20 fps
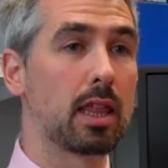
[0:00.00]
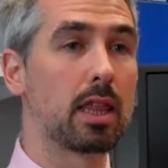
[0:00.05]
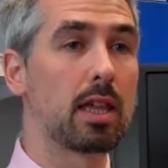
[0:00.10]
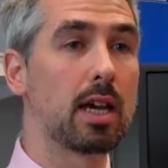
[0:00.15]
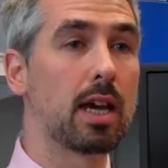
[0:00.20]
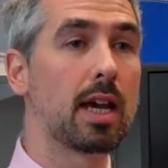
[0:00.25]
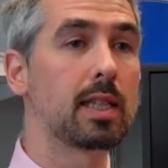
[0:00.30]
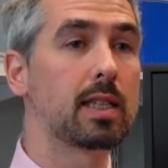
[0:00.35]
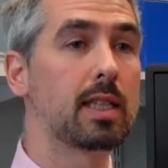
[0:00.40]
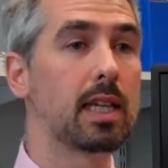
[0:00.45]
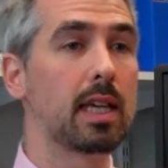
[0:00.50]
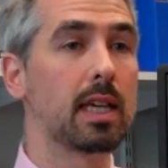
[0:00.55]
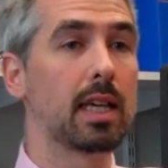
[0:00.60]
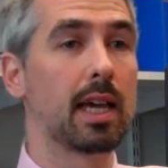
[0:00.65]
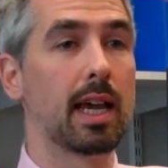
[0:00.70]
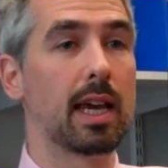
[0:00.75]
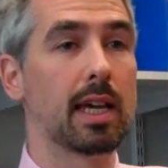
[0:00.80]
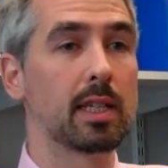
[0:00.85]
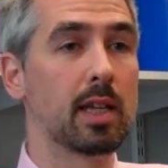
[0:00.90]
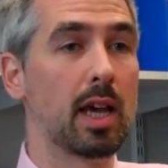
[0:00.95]
30
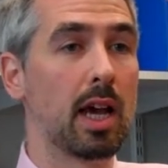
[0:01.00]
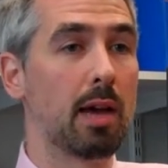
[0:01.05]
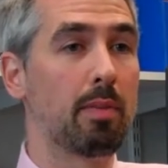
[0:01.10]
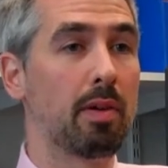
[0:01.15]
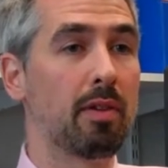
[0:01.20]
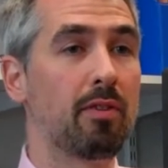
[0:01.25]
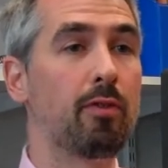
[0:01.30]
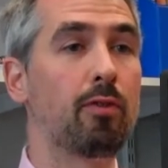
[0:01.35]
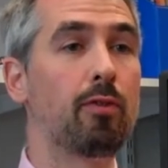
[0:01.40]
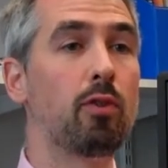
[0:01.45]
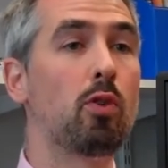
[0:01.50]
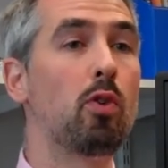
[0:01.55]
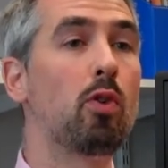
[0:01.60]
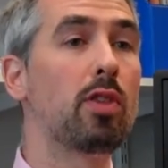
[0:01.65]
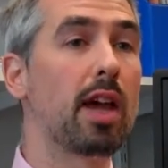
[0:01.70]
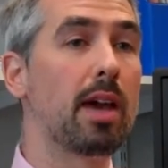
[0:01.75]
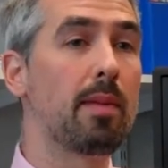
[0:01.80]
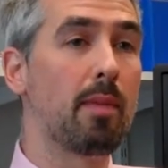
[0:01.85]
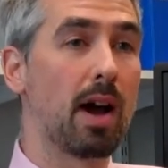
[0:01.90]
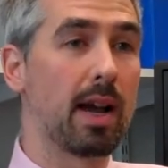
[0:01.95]
years before
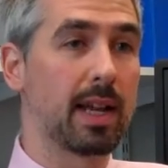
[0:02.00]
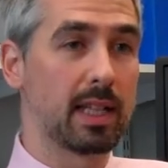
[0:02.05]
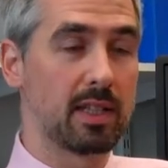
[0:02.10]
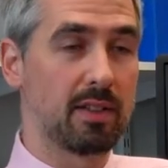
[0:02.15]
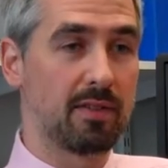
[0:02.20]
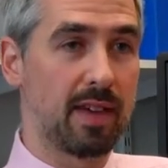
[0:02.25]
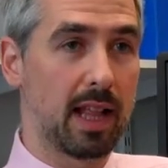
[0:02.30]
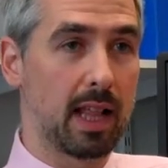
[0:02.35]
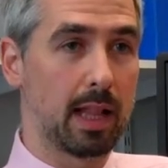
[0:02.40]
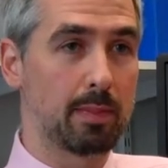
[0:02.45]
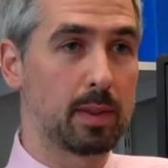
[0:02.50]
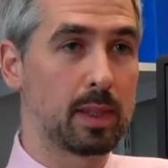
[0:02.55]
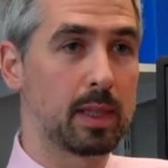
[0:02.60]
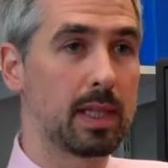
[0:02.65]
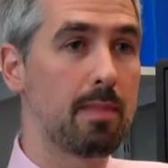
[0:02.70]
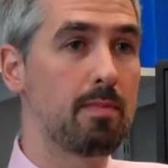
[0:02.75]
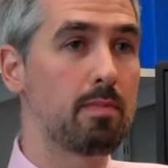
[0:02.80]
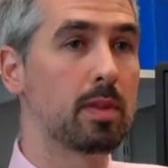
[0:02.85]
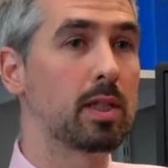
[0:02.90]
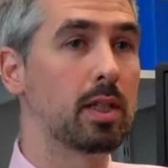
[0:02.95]
they might develop
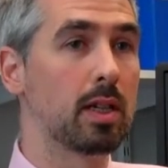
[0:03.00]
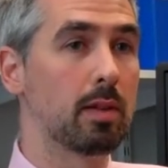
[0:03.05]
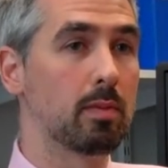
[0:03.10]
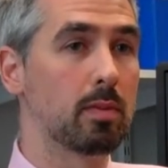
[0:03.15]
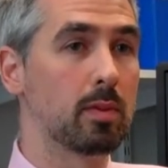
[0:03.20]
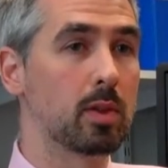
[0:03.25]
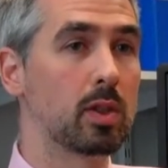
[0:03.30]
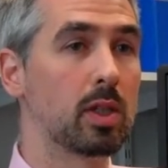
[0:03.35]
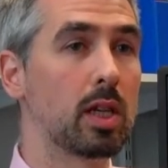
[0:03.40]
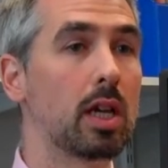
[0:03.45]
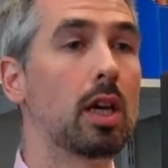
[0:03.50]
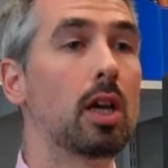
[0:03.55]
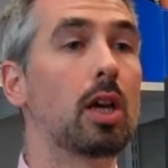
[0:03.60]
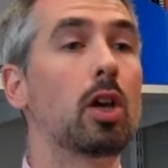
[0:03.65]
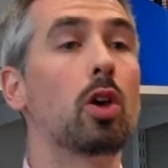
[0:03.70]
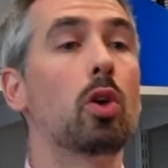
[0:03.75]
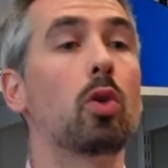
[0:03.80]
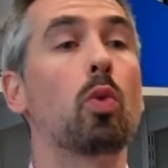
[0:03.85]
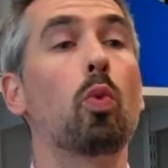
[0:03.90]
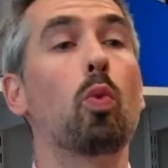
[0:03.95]
symptoms,
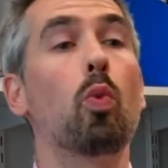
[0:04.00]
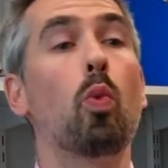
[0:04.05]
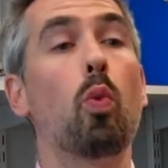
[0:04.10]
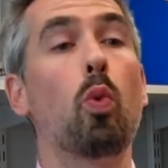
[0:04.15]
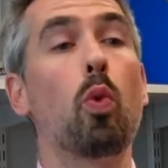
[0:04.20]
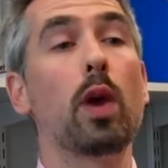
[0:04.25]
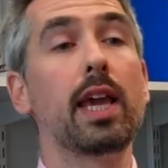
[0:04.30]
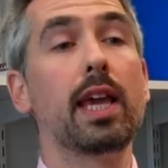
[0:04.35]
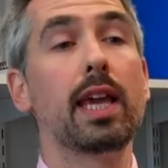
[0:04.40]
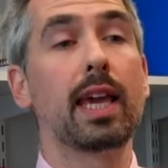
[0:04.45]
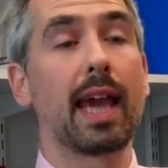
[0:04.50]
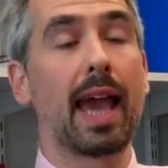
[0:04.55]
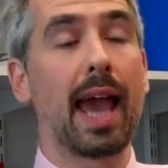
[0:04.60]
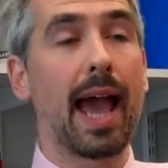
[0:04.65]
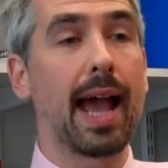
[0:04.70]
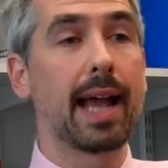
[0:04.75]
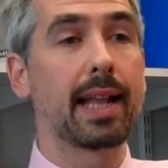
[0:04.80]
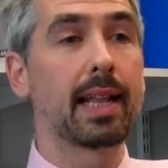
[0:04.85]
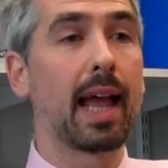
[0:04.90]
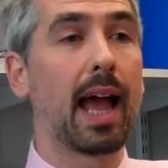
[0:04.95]
we
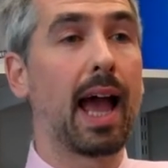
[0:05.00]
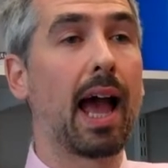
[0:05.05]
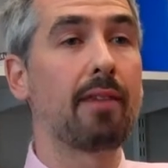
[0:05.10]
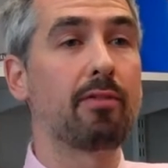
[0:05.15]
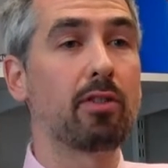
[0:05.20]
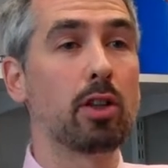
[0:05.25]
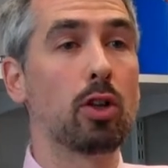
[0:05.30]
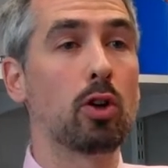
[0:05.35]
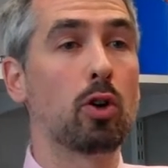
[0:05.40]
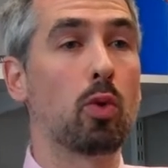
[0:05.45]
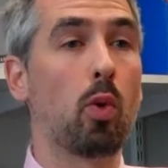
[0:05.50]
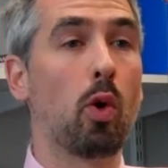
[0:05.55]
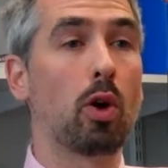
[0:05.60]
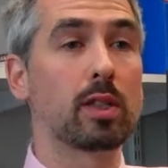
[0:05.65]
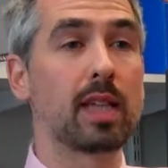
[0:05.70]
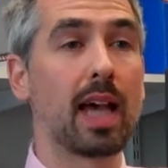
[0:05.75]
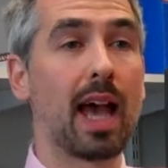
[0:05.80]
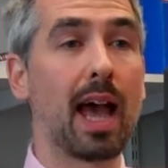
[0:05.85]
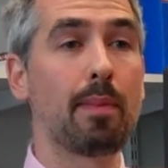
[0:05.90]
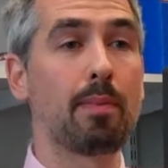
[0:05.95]
can have a look
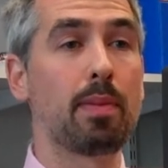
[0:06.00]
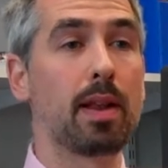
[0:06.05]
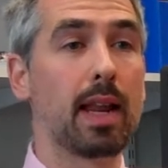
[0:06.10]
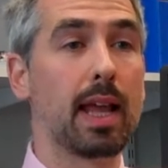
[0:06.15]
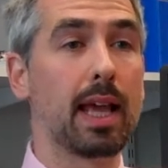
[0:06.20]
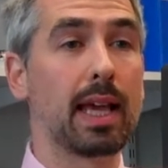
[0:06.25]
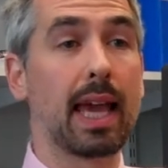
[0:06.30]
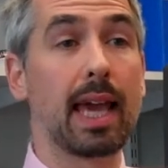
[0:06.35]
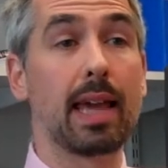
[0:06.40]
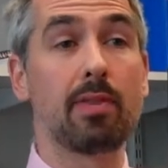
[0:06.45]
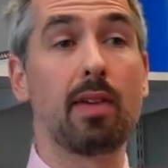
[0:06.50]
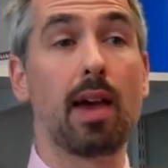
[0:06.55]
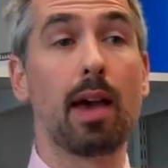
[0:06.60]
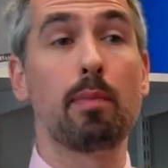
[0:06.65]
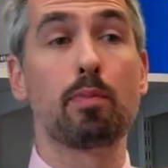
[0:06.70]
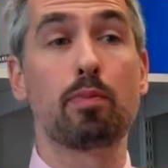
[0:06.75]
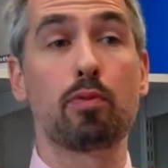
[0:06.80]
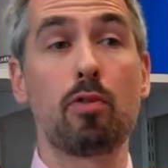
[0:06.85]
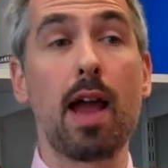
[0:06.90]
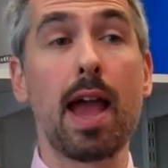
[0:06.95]
what's happening in
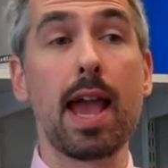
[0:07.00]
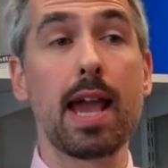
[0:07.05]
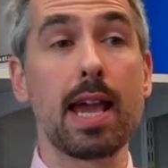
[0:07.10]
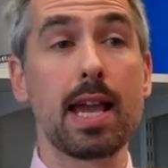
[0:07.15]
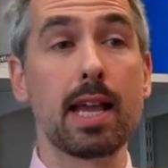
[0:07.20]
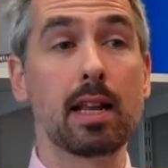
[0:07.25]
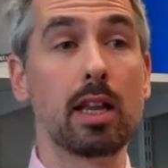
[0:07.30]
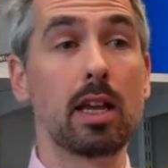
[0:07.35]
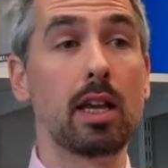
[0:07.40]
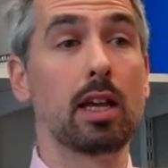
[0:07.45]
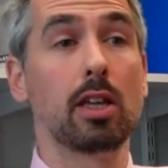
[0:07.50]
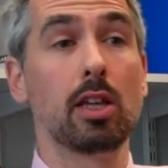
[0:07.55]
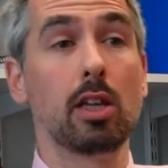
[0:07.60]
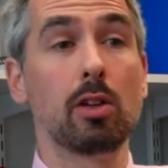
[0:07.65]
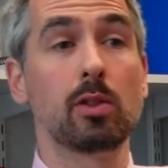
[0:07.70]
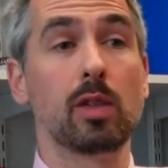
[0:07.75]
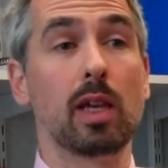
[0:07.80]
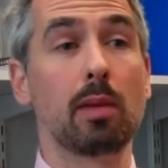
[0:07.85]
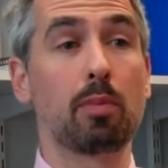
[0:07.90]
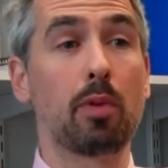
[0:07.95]
their brain
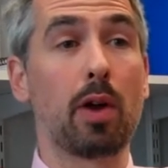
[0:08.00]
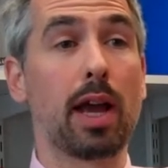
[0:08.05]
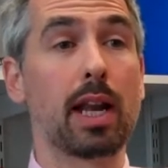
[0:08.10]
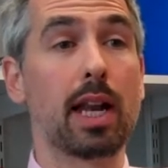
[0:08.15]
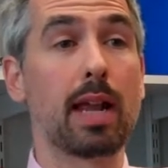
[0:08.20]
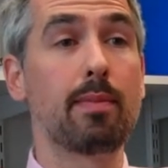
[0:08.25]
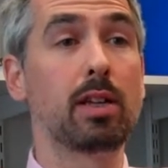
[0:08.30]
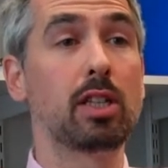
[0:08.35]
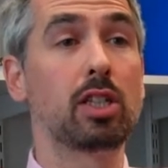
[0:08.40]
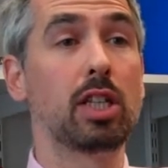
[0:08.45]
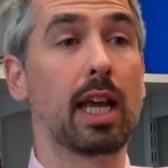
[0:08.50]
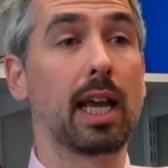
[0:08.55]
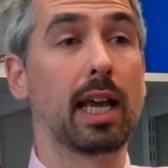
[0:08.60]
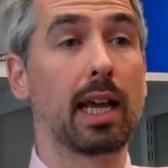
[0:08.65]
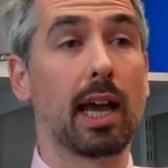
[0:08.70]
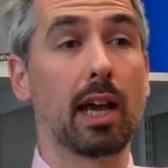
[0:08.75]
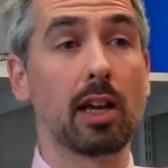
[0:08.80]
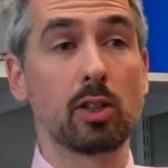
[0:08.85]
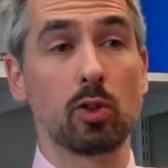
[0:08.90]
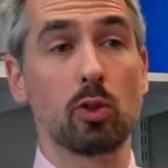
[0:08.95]
using brain
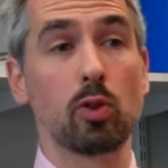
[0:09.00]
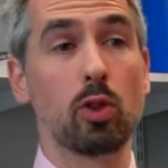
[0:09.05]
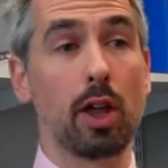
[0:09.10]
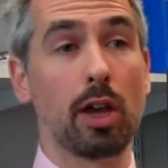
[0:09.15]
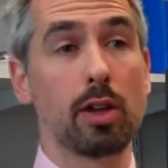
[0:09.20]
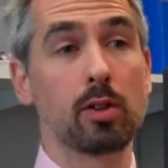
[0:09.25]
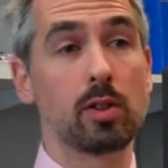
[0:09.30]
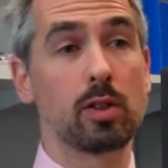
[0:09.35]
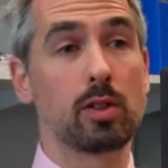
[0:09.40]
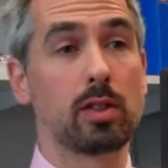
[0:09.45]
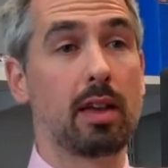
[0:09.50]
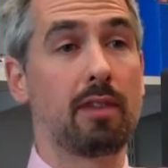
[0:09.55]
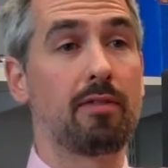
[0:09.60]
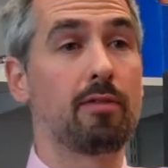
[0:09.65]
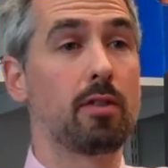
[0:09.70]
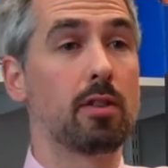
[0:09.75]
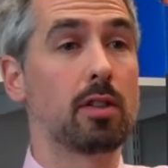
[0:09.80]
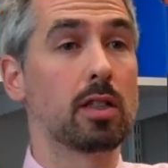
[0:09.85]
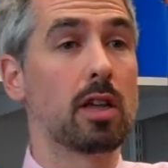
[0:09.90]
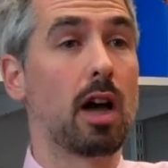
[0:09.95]
imaging at all those
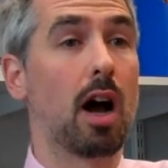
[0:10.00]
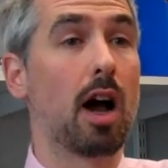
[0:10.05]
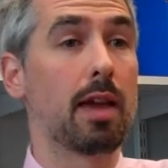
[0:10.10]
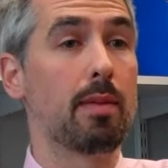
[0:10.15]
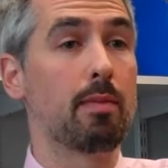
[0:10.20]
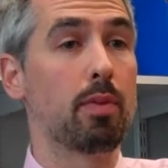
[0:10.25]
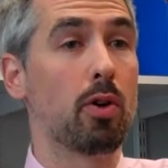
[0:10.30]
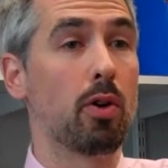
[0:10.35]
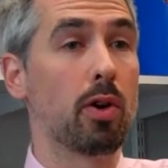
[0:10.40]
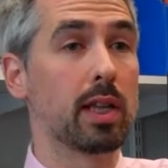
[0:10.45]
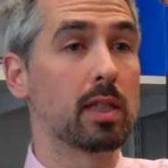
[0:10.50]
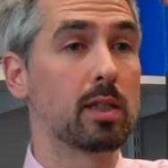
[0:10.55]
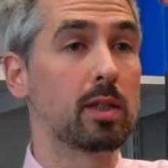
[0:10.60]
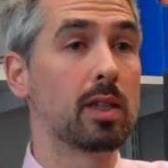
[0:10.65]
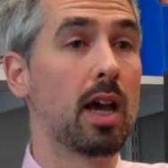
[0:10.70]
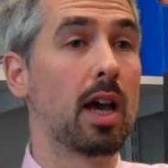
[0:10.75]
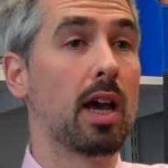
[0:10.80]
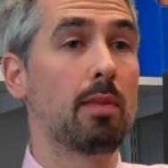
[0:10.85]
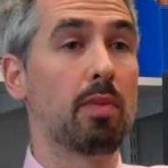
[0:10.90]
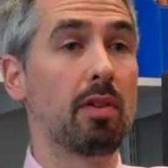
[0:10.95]
different time
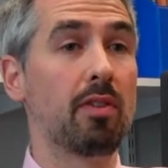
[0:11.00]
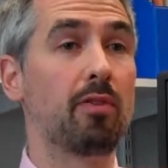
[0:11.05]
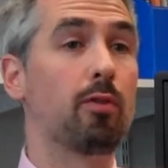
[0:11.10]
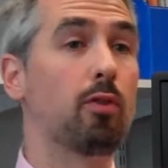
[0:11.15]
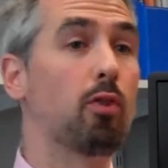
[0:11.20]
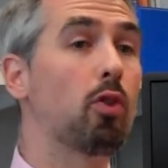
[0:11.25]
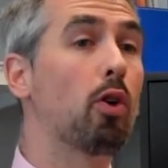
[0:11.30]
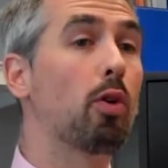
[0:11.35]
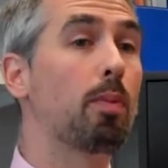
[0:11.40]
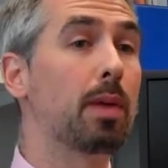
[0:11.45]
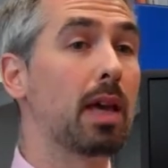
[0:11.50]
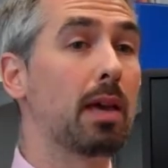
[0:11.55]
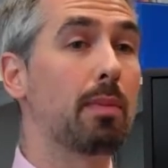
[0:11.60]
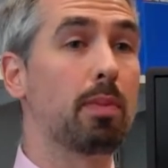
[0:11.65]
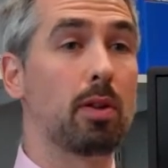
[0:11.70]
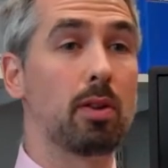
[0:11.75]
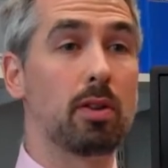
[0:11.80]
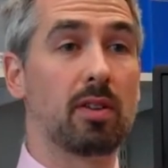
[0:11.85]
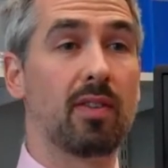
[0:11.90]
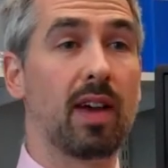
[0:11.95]
points before
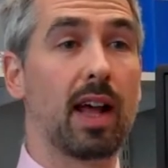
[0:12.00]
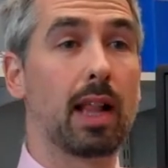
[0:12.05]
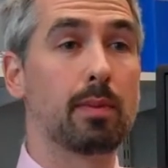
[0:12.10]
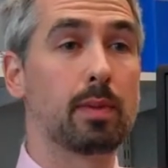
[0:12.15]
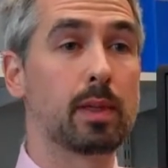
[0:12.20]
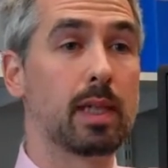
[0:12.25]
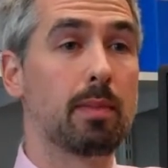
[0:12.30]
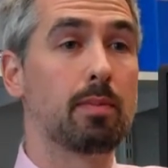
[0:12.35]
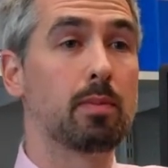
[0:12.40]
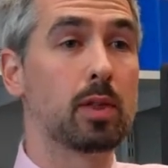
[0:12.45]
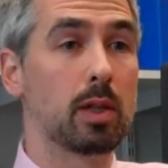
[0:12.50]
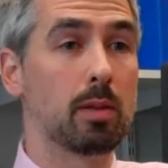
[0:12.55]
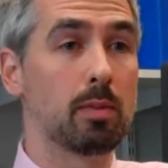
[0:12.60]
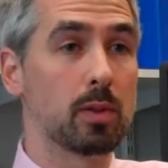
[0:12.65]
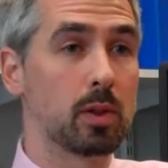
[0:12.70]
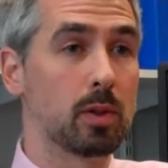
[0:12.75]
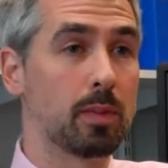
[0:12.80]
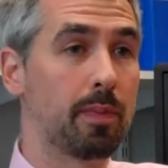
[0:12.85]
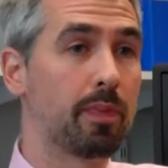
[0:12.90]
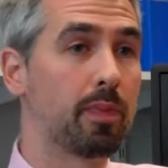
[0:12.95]
people develop
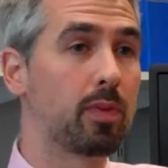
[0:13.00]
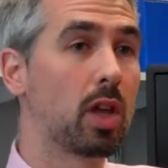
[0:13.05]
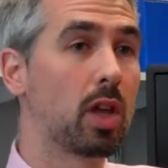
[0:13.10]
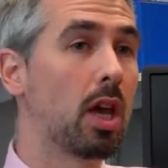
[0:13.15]
symptoms.